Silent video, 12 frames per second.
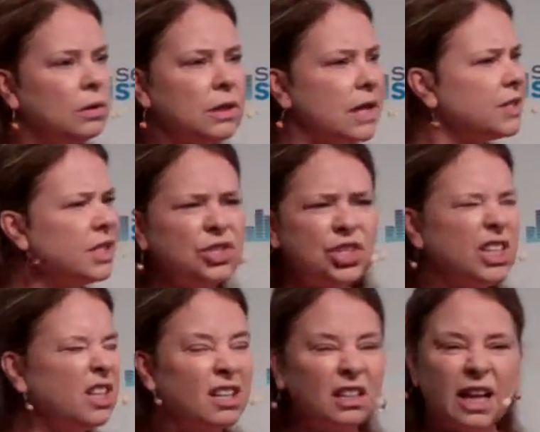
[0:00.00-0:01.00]
doesn't she
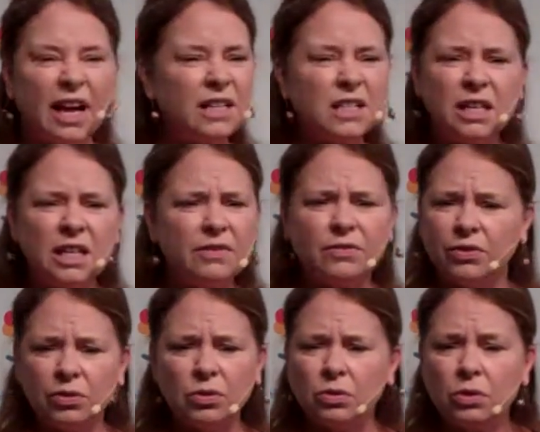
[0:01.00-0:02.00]
collect any
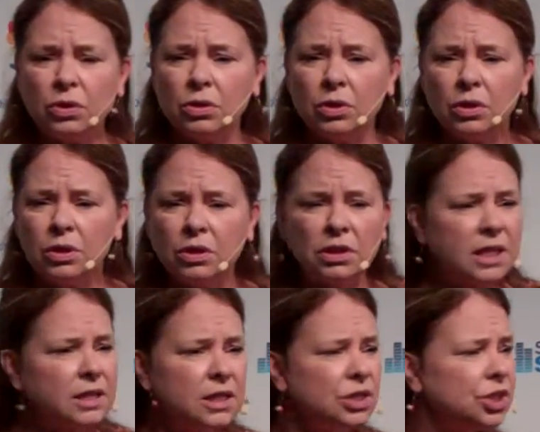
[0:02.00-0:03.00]
food?
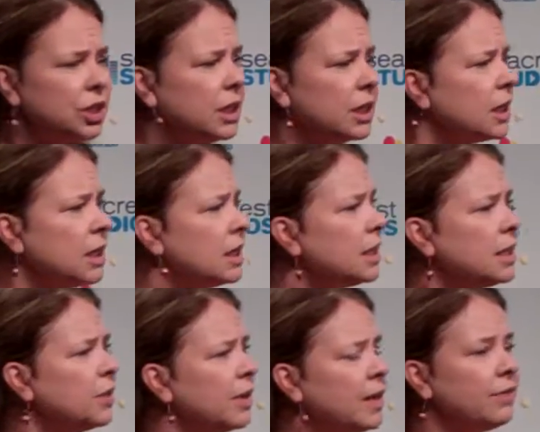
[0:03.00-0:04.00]
Doesn't she get
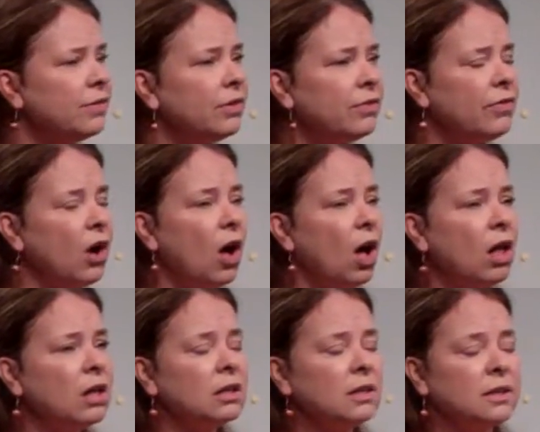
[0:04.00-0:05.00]
anything ready for
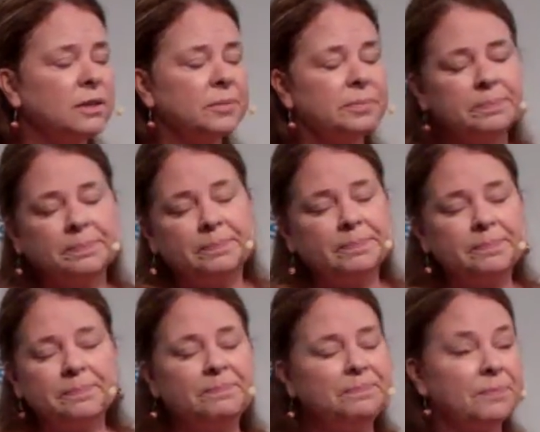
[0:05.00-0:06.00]
fall?
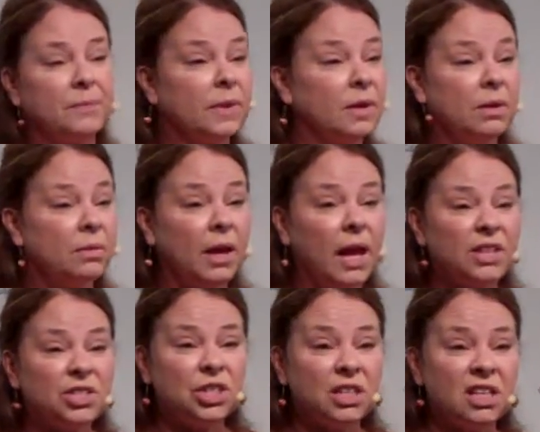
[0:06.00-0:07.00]
And
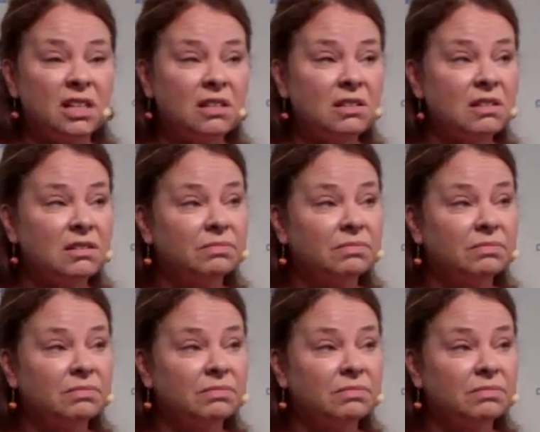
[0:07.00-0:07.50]
she didn't.